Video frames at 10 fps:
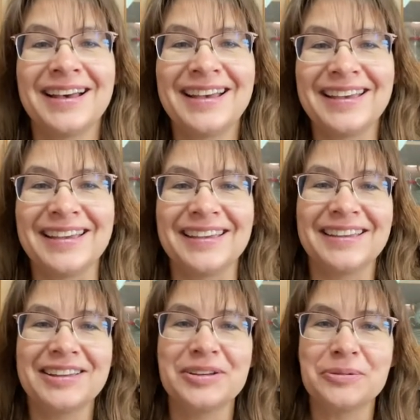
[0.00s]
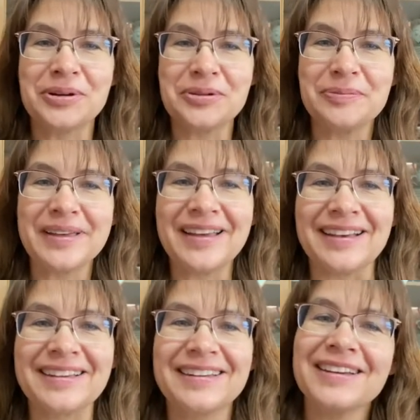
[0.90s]
Hi, welcome
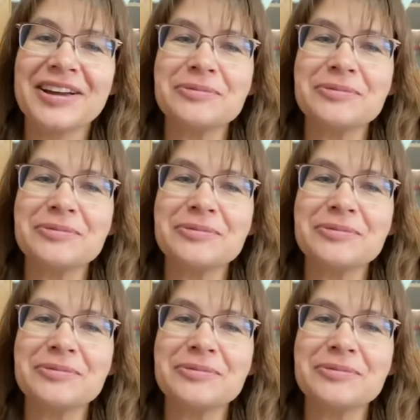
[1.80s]
back. I'm